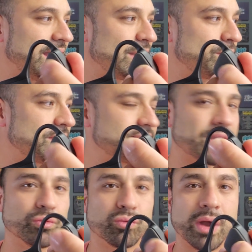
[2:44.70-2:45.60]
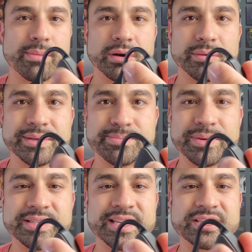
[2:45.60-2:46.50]
don't want to say rubber, but
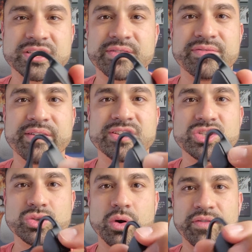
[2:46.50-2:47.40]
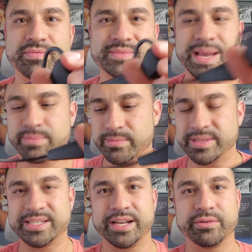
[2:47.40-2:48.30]
it's like just a very soft type of
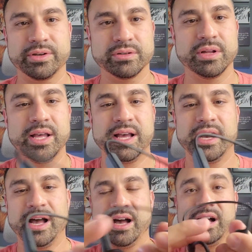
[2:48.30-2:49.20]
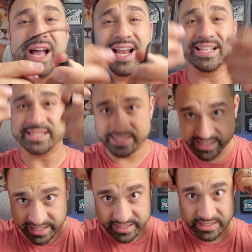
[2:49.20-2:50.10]
material. And it
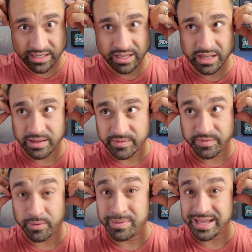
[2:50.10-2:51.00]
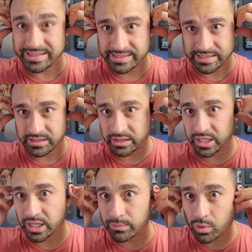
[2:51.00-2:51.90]
sits, for me, it sits a
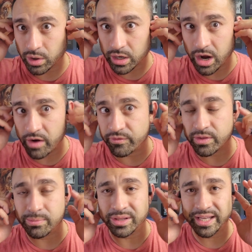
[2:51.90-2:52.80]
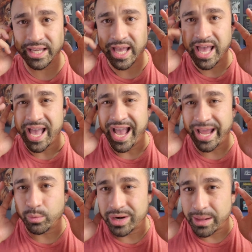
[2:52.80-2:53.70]
little more comfortably.
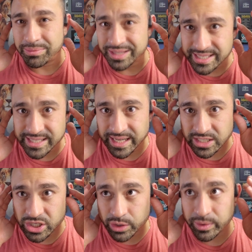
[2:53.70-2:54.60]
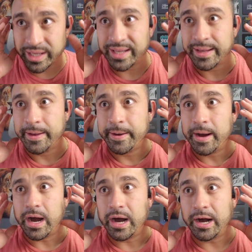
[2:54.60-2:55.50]
And when I'm listening to it,
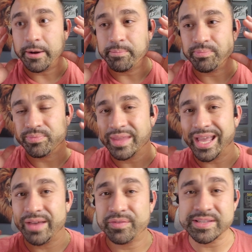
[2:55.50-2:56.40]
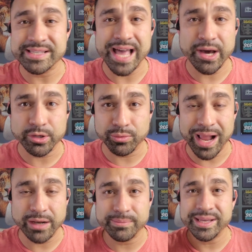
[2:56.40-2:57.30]
if it's loud
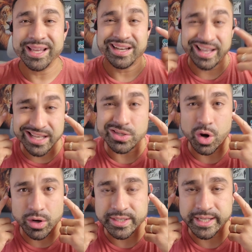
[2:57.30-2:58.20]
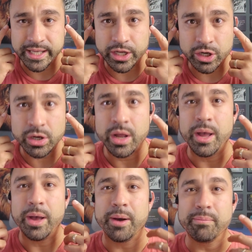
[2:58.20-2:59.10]
around me, it is hard to hear.
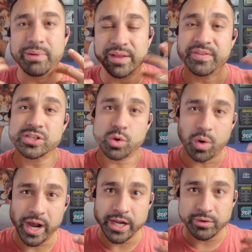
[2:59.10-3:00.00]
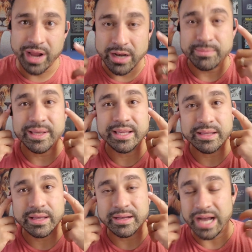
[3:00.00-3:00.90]
But if it's quiet around
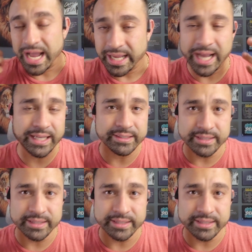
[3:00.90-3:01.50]
me, I can